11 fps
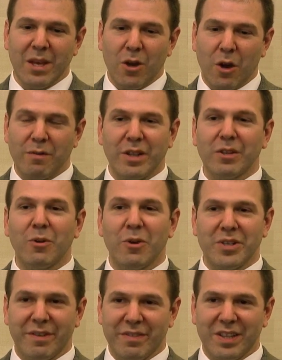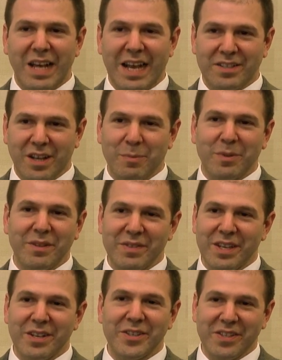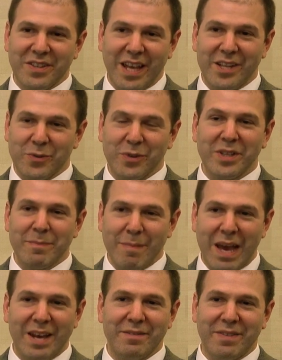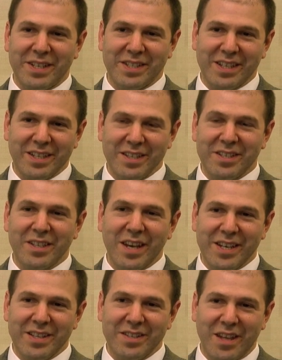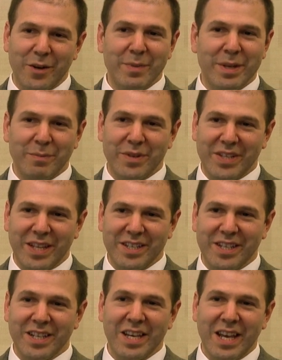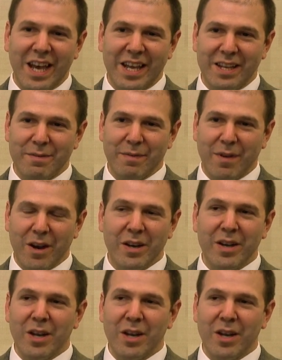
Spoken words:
over the course of the last couple of years, and that is really manifesting in the studies that are being presented at IMFAR.